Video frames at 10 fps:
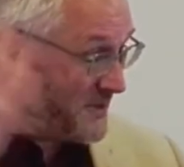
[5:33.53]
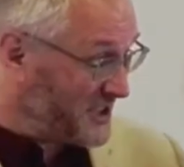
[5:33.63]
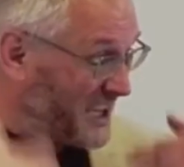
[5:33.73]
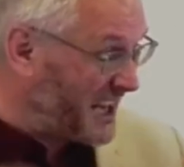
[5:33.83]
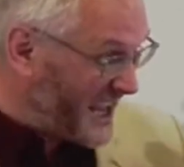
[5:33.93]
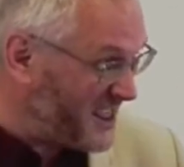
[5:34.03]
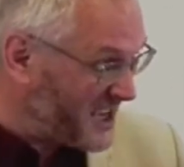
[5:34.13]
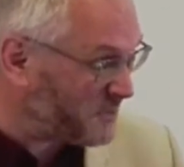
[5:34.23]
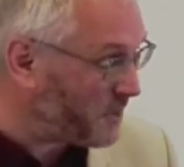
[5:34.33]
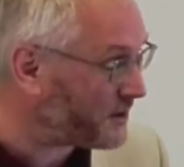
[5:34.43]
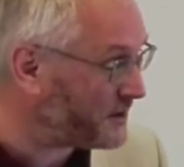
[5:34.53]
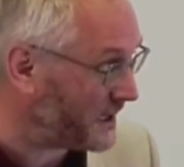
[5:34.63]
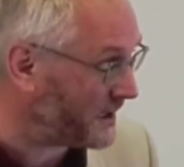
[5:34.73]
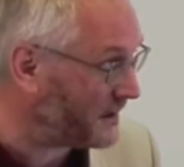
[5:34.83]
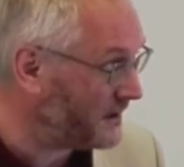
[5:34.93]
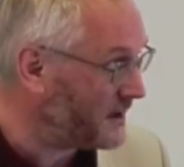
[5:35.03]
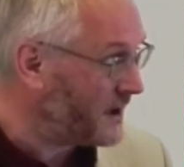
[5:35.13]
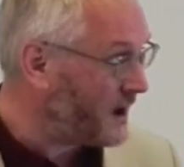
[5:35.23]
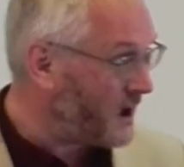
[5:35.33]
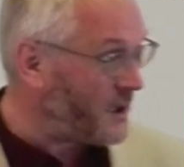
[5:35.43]
still in this body.
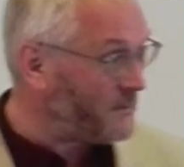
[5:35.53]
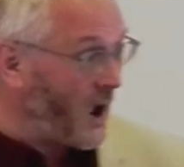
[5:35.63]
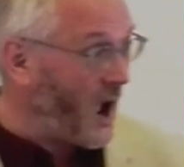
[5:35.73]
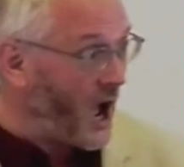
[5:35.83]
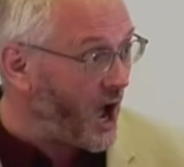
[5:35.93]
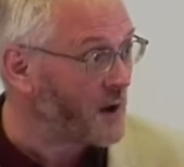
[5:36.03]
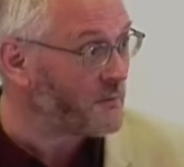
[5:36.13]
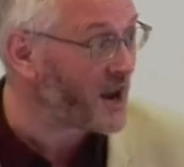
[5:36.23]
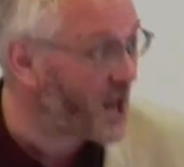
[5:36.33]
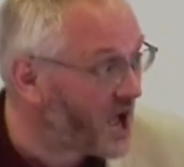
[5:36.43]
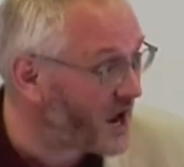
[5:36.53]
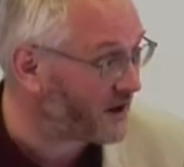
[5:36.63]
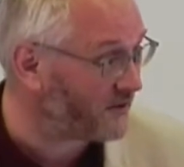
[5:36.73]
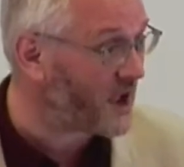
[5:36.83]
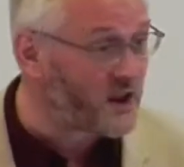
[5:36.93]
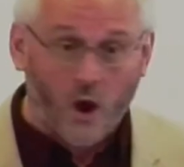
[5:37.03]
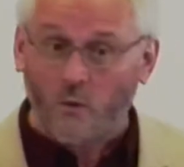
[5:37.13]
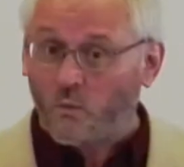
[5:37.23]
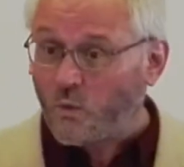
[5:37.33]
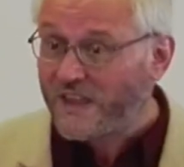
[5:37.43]
Um, I'm alive. And,
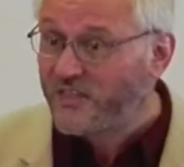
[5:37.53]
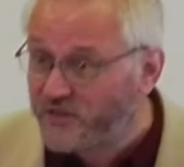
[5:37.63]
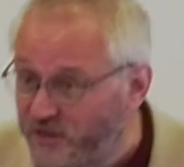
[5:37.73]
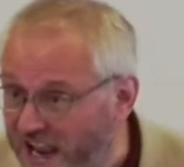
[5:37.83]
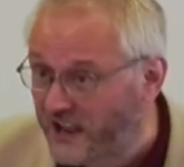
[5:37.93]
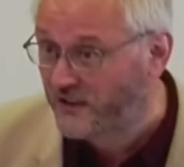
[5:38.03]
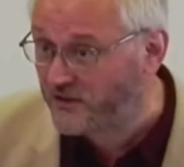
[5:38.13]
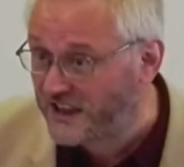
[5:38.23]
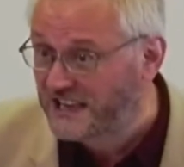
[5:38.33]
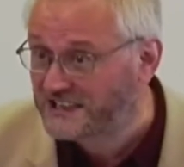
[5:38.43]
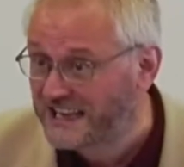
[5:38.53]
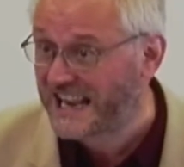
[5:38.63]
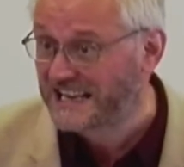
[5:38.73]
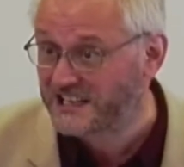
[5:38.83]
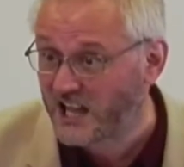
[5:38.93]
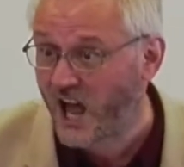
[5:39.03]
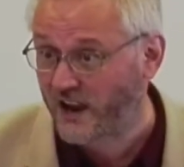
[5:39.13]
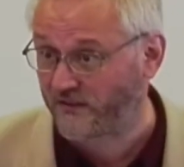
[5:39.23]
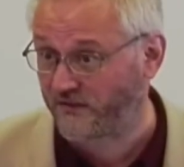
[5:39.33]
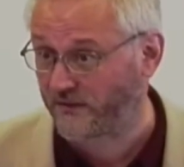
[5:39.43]
and we think this is
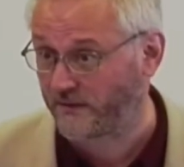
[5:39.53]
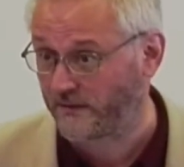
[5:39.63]
life.